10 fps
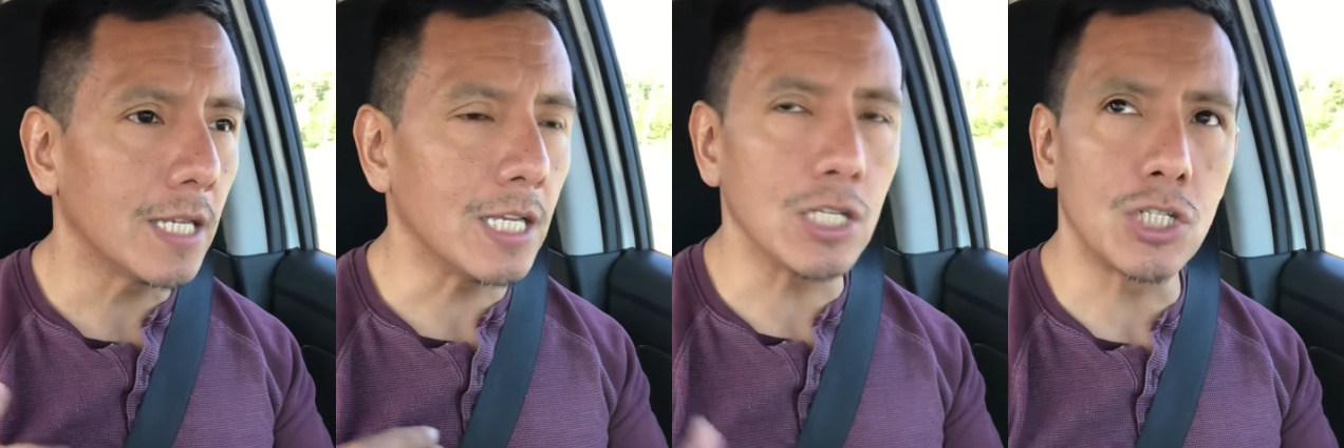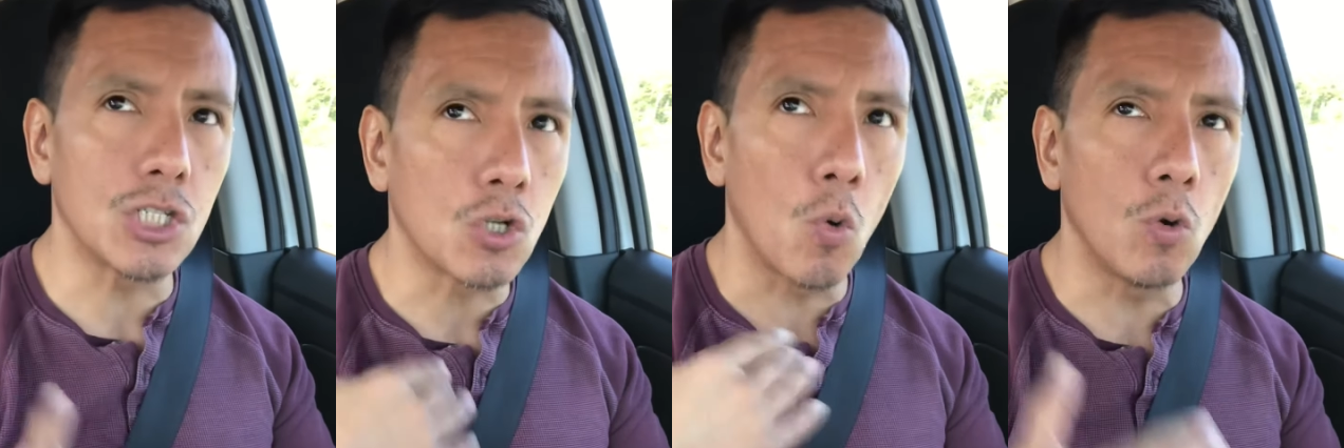it is
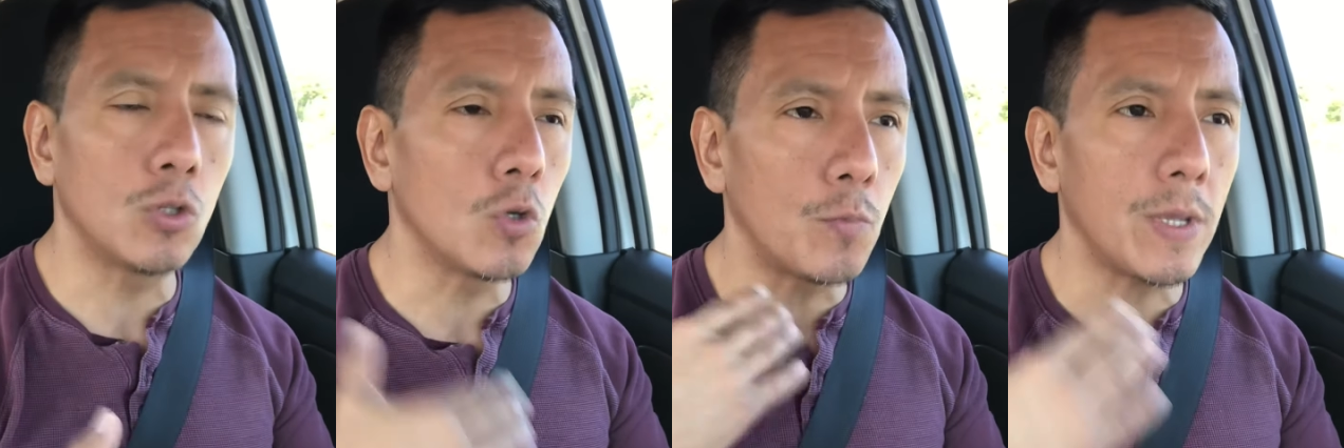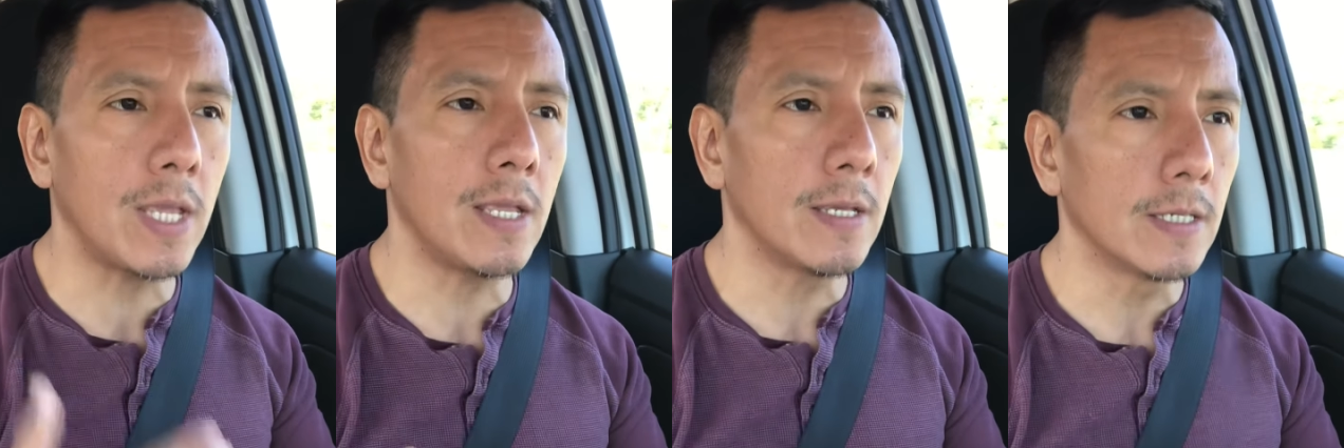just going to
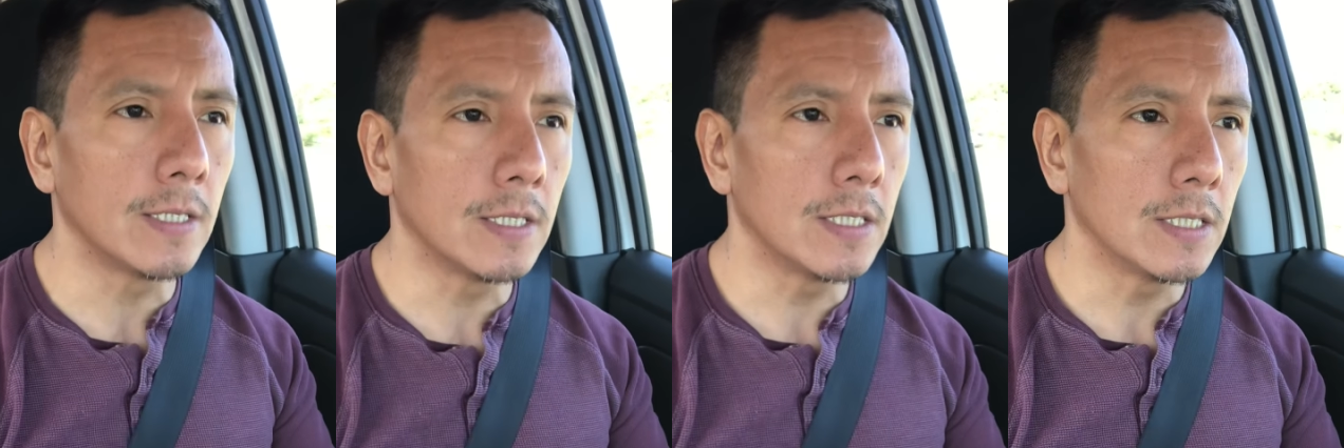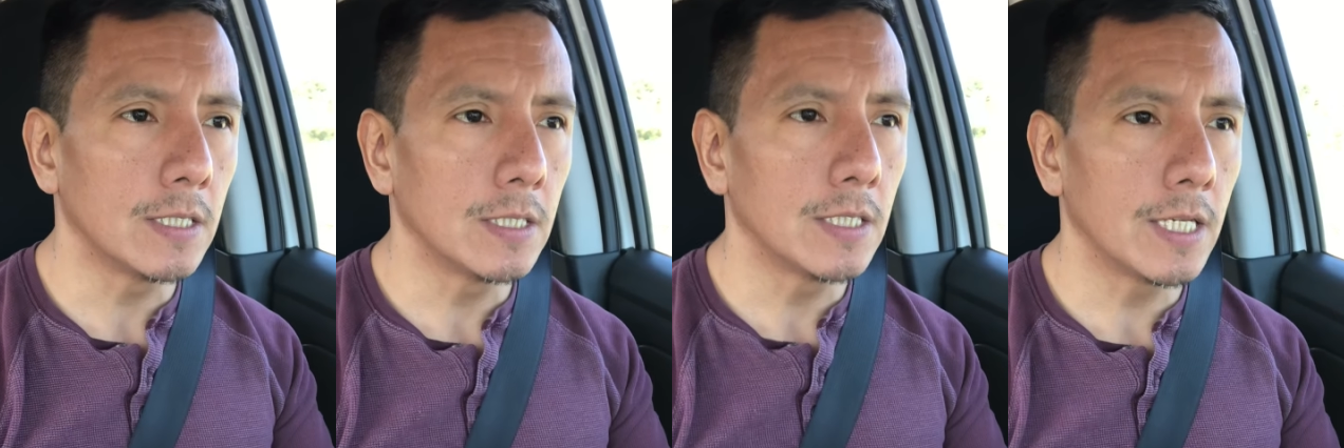be
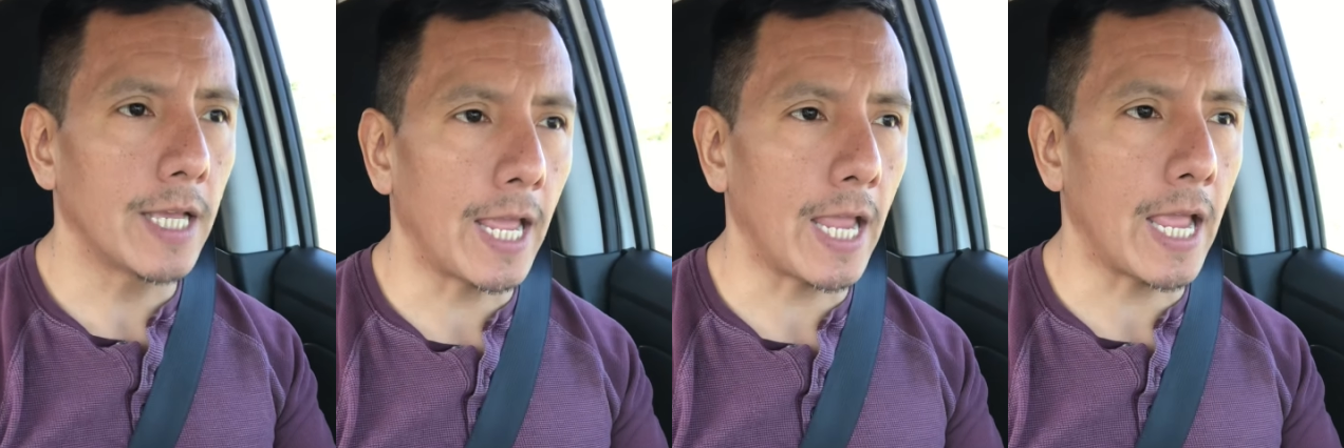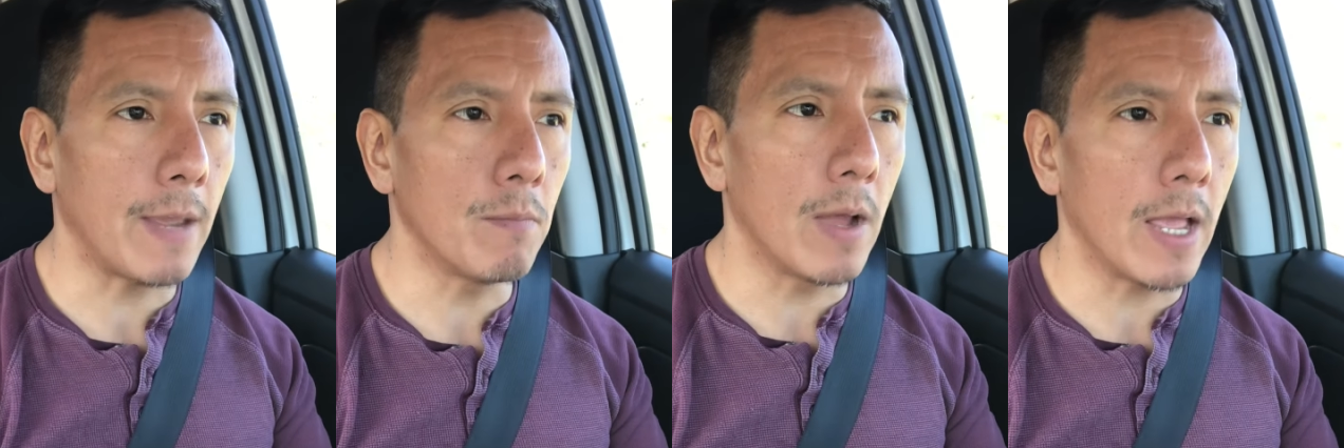a,
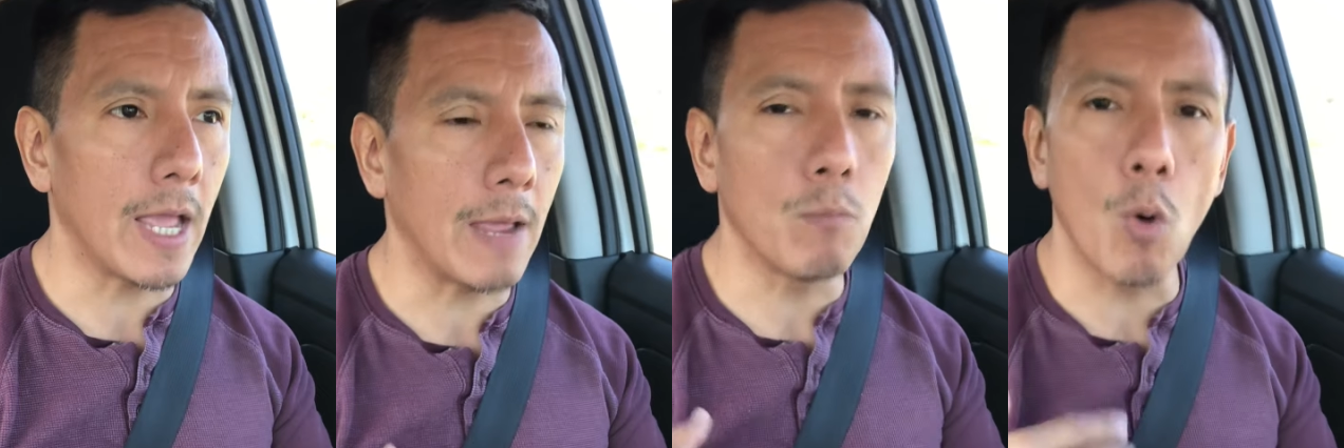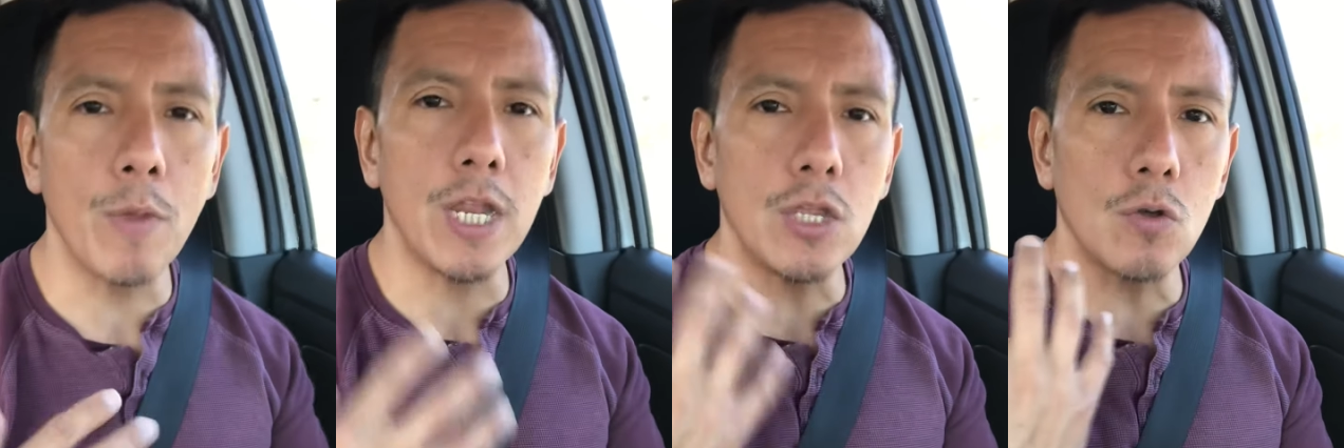a, a
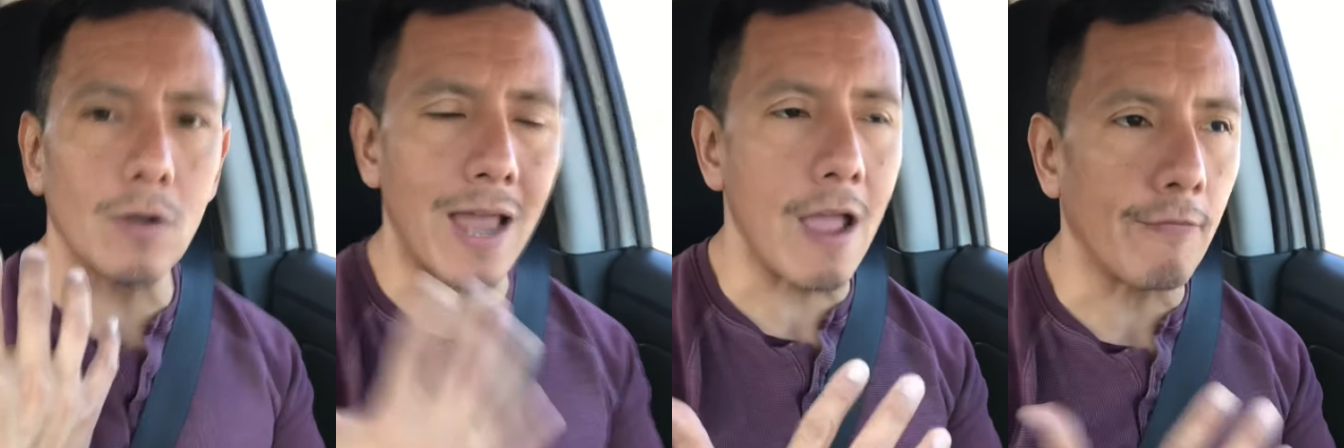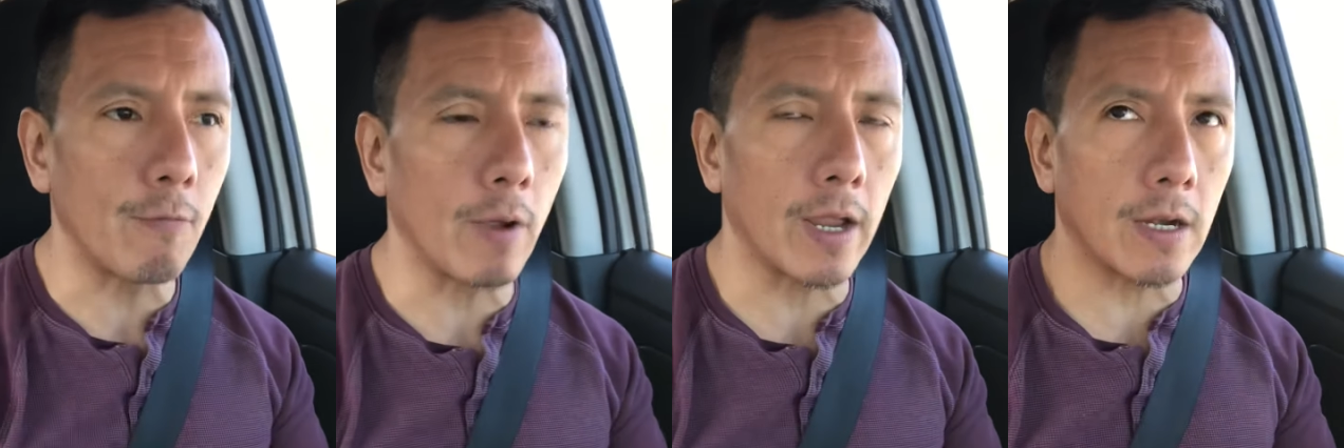moment in your life
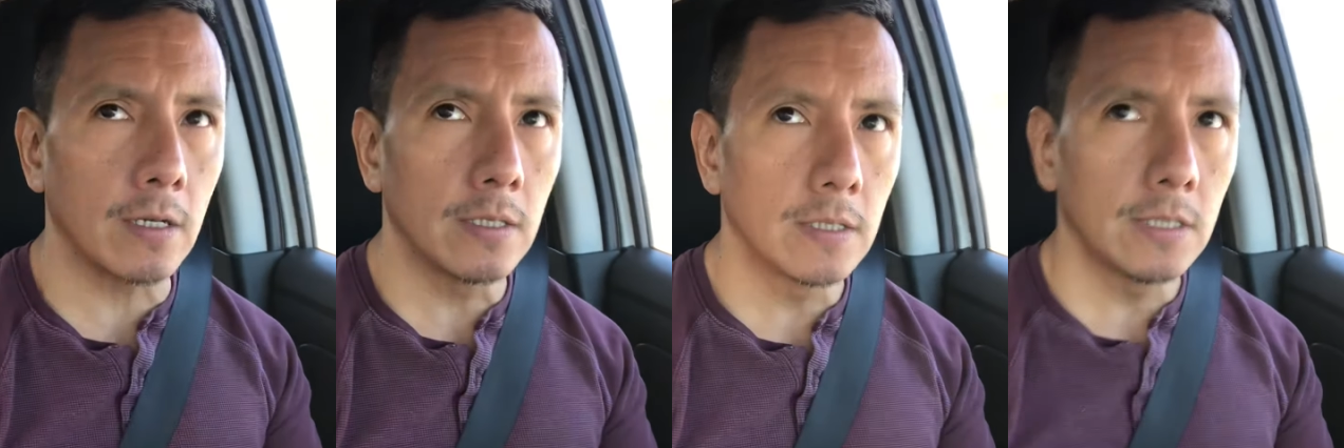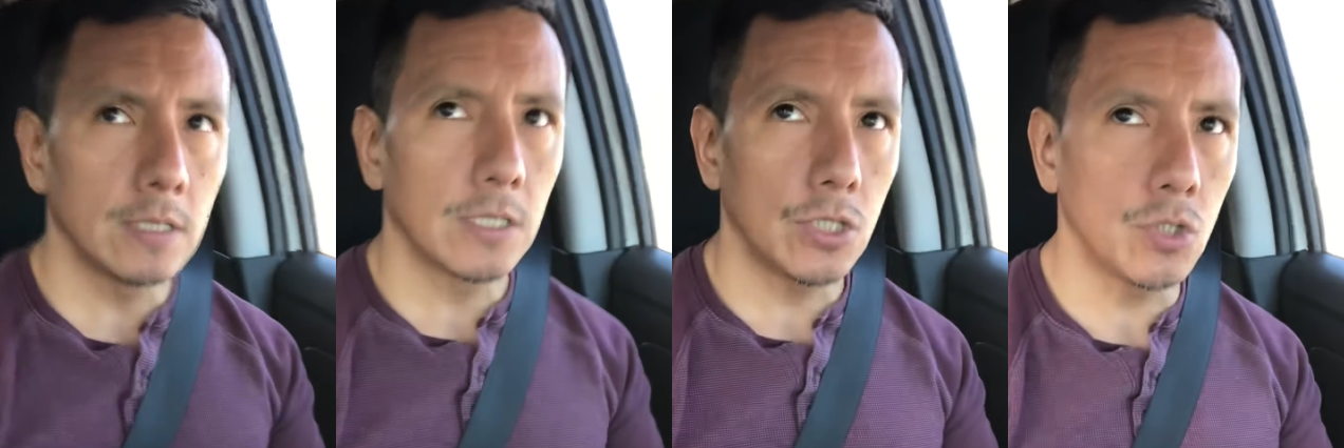where
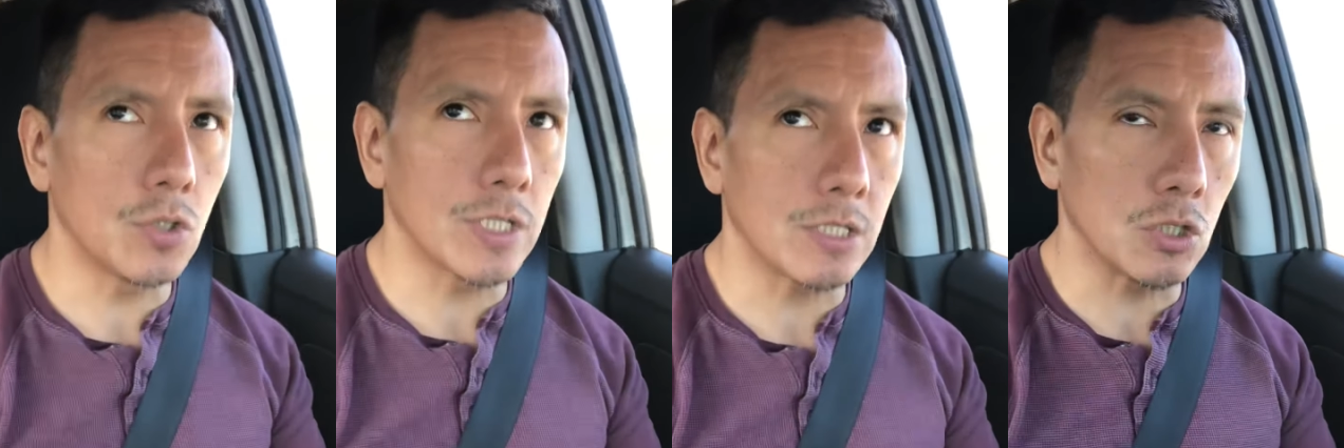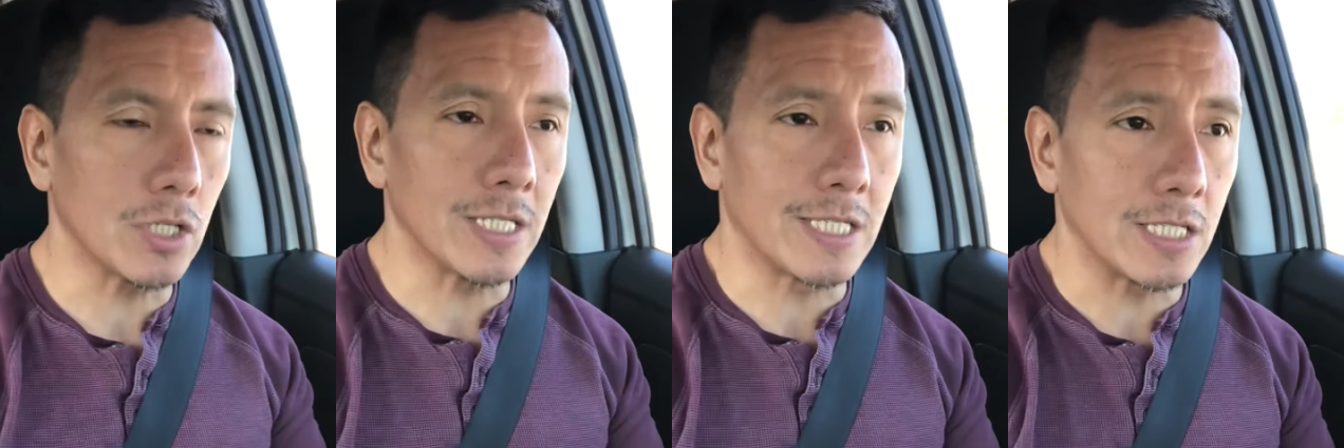you
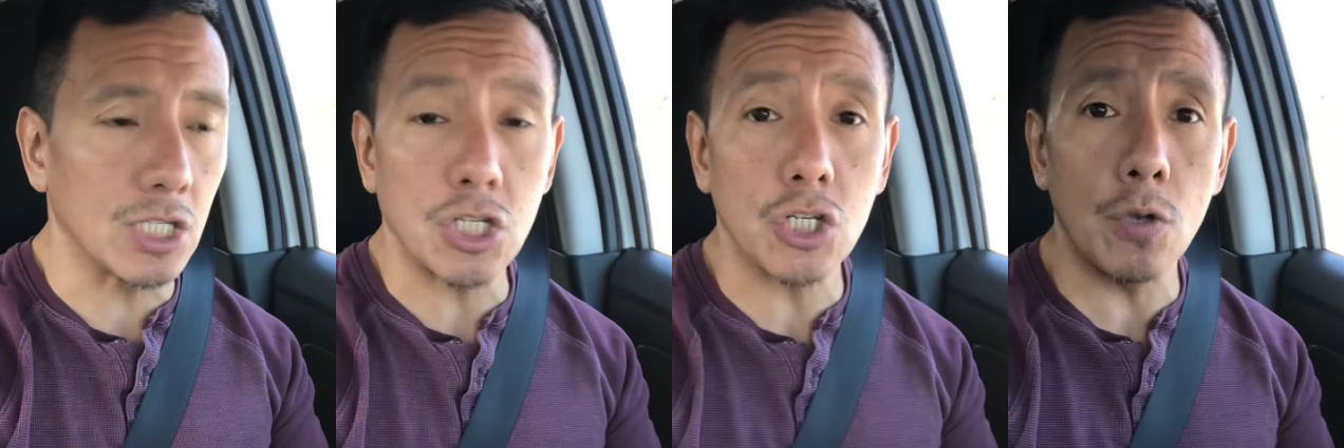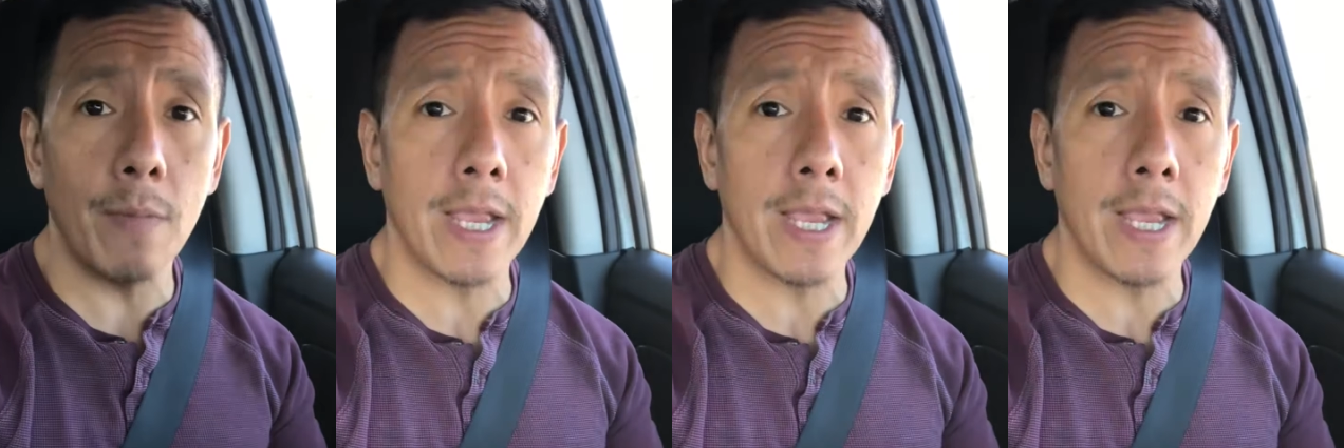it's the decision